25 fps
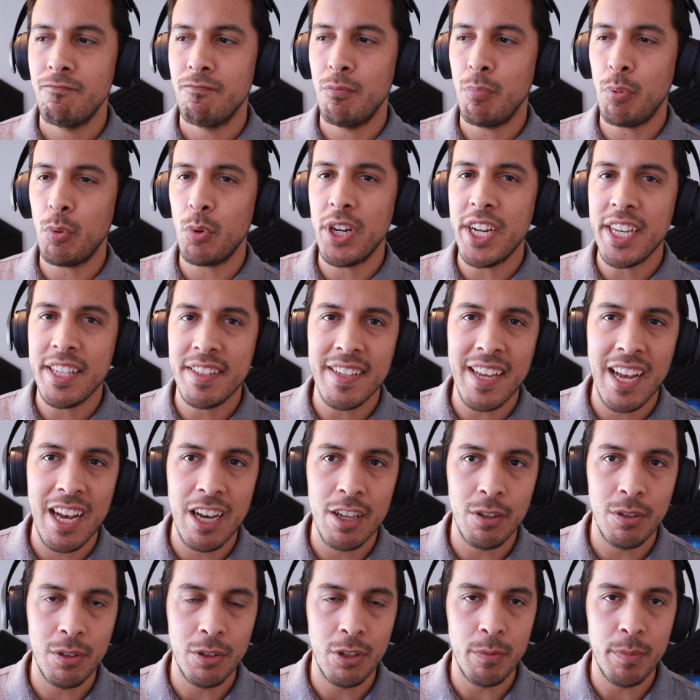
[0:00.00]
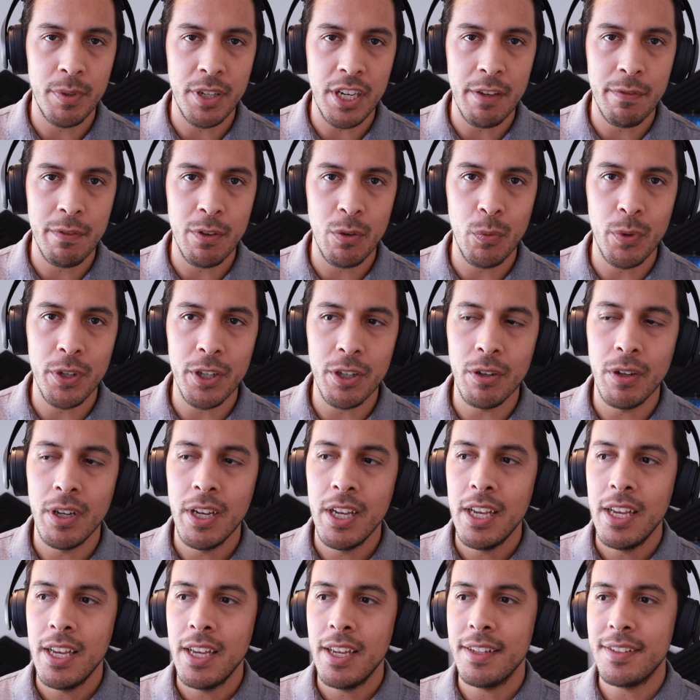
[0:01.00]
break down a little bit, if you will,
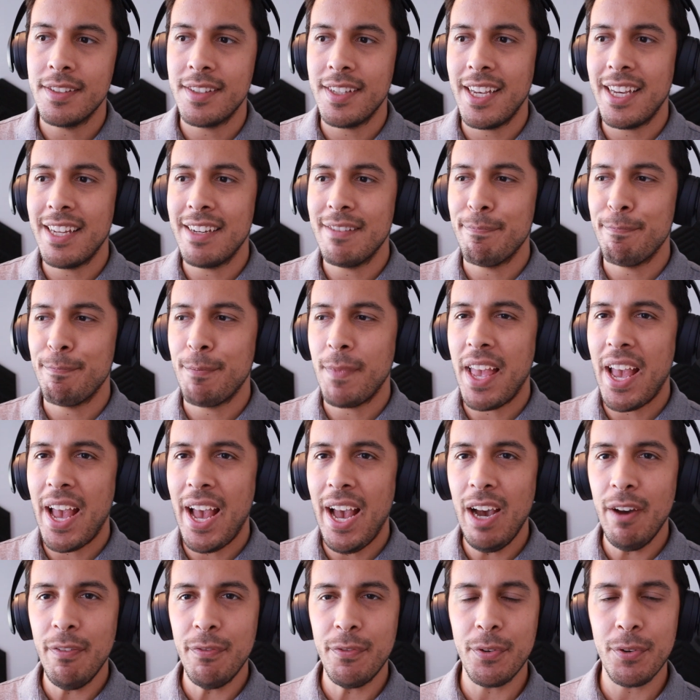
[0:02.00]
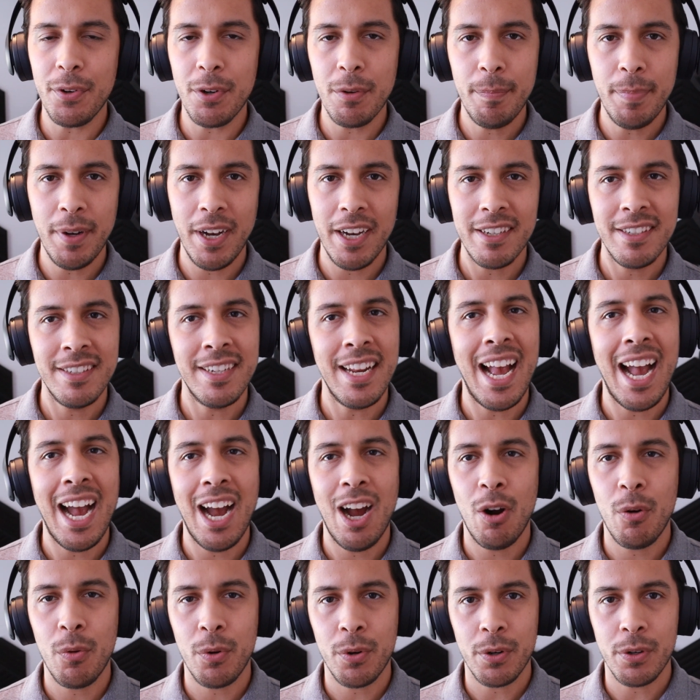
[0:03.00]
that after about an
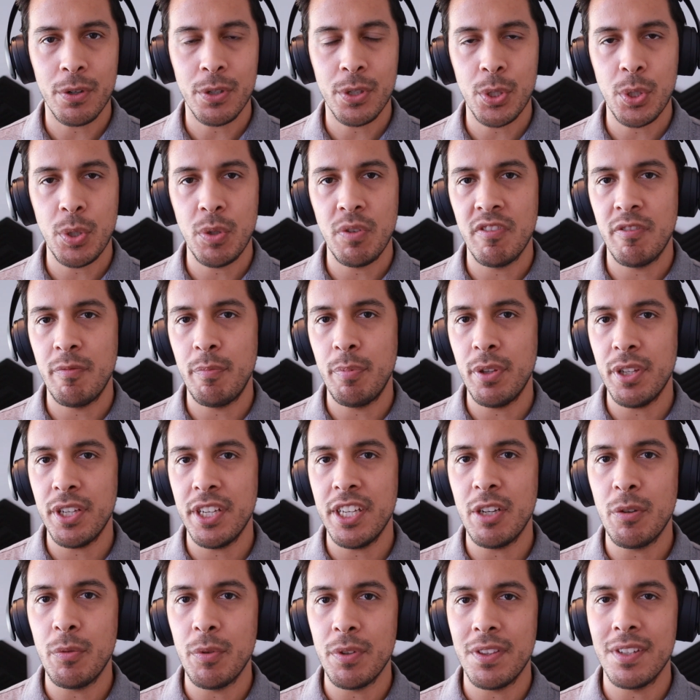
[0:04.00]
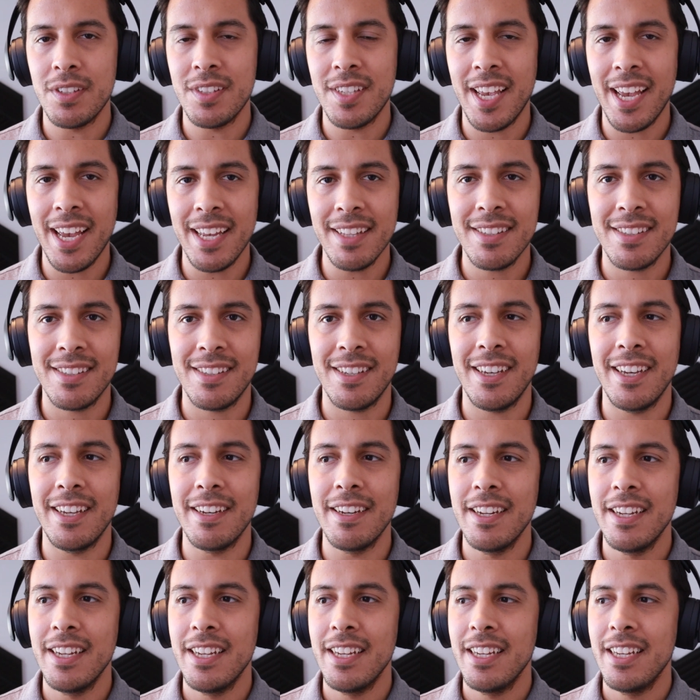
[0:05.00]
hour or so of playing with this
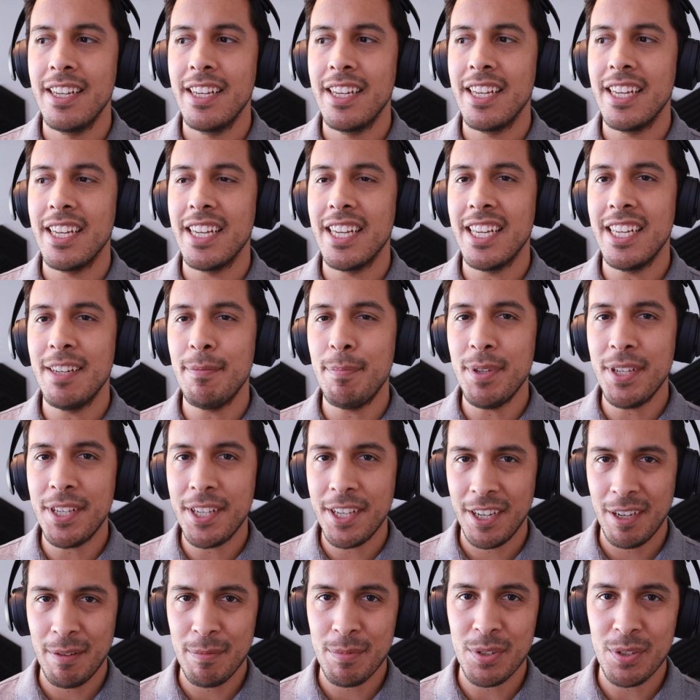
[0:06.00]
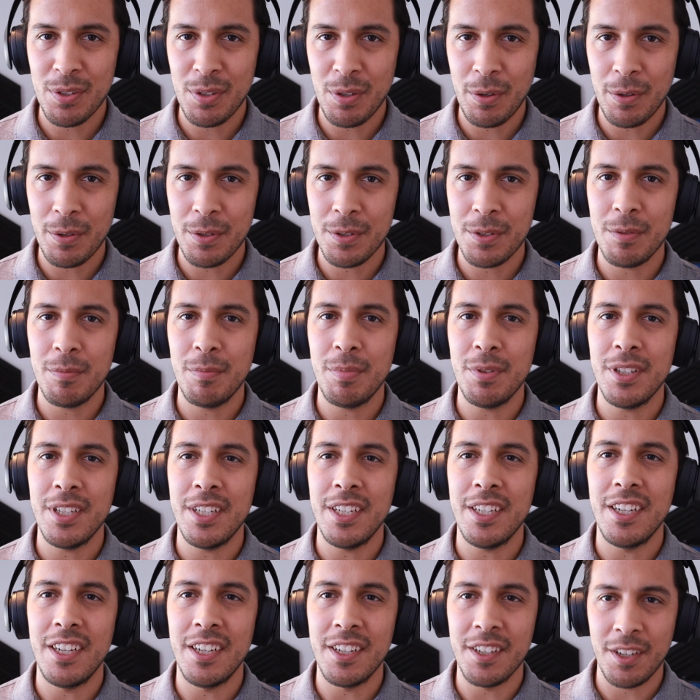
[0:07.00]
headset, it becomes
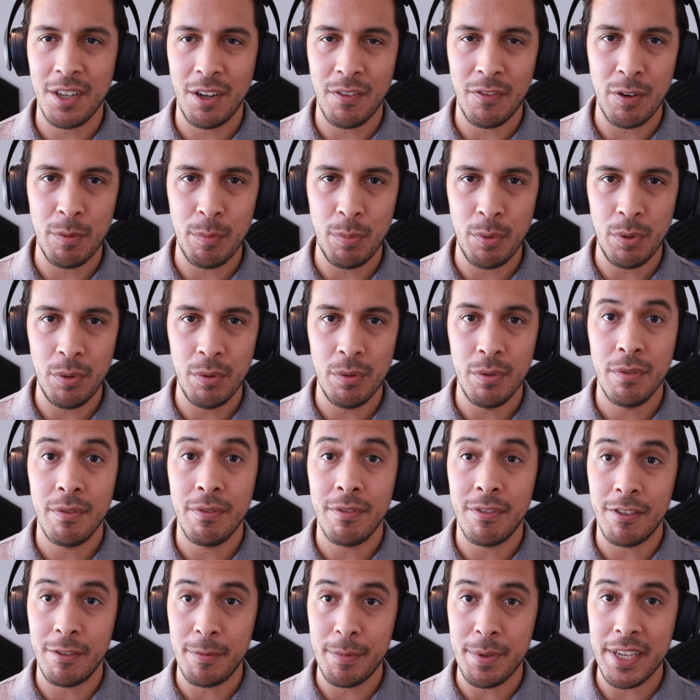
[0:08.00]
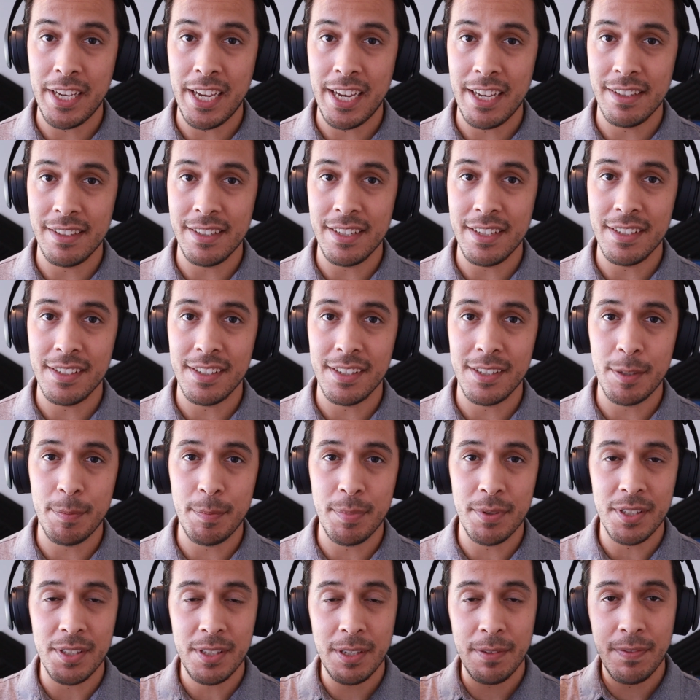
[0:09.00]
noticeably uncomfortable, for me at least.
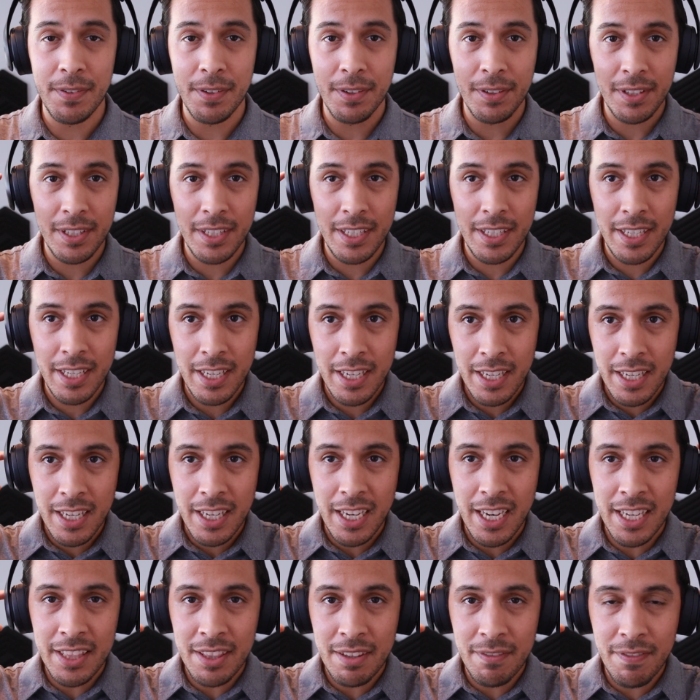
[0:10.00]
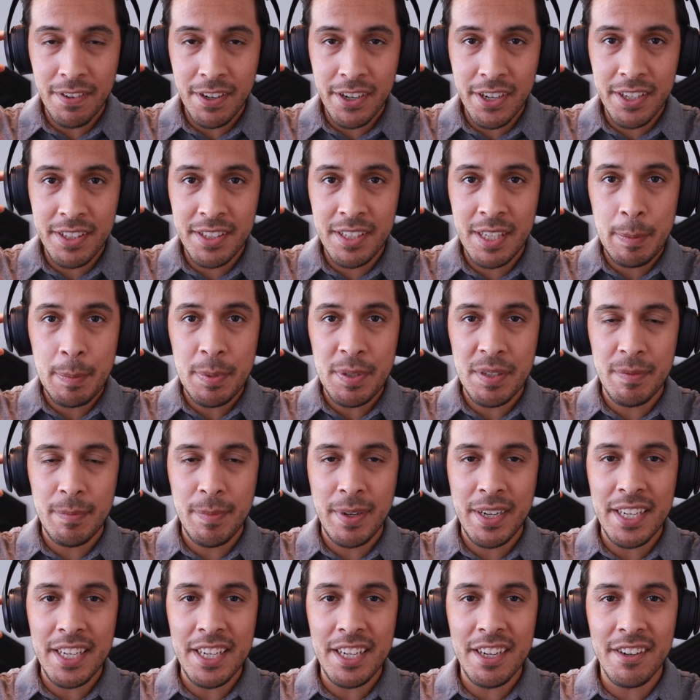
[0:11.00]
Specifically, at the very tips of
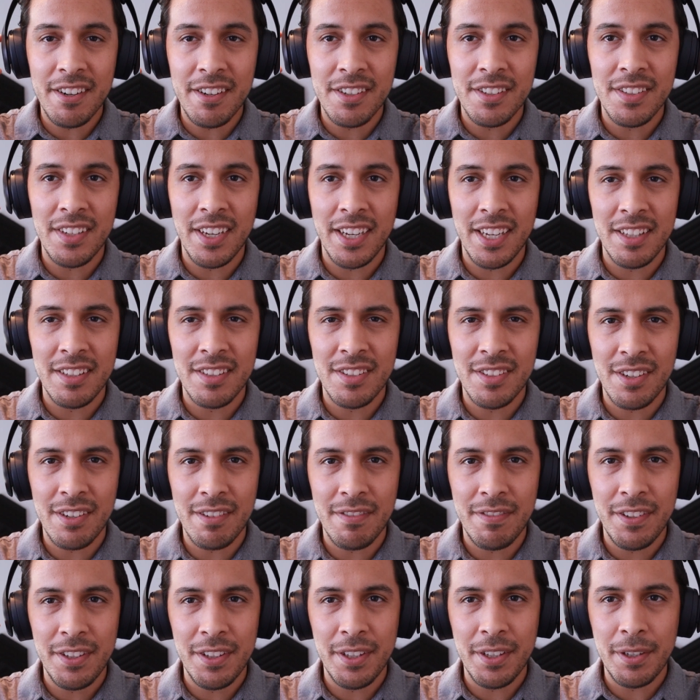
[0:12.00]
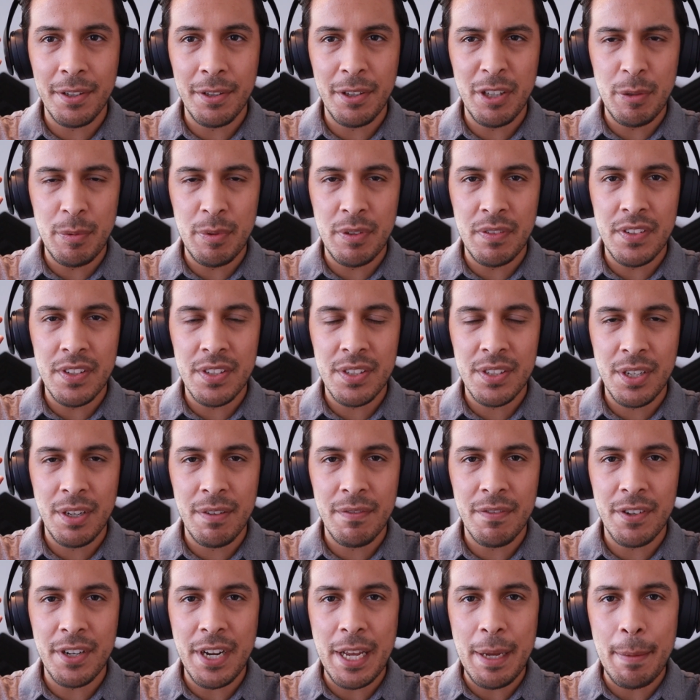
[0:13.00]
my ears, I can start feeling a little bit of
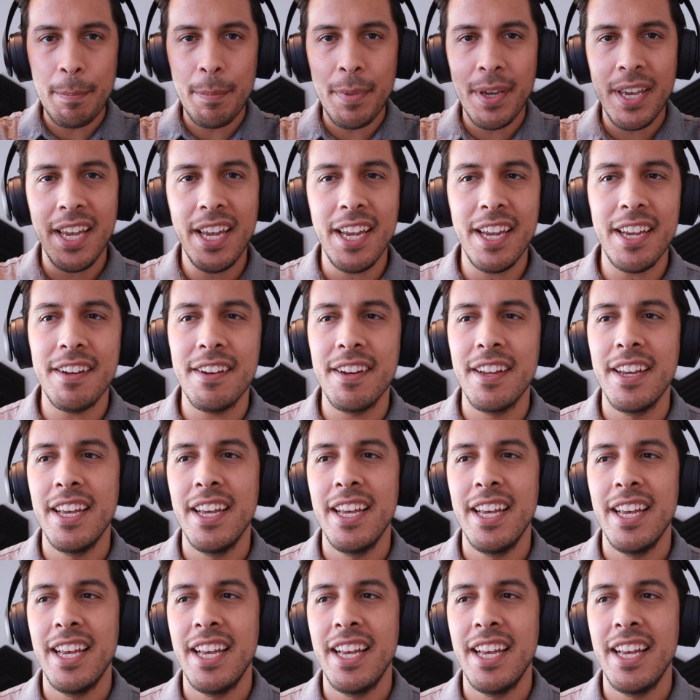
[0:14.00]
discomfort and pain,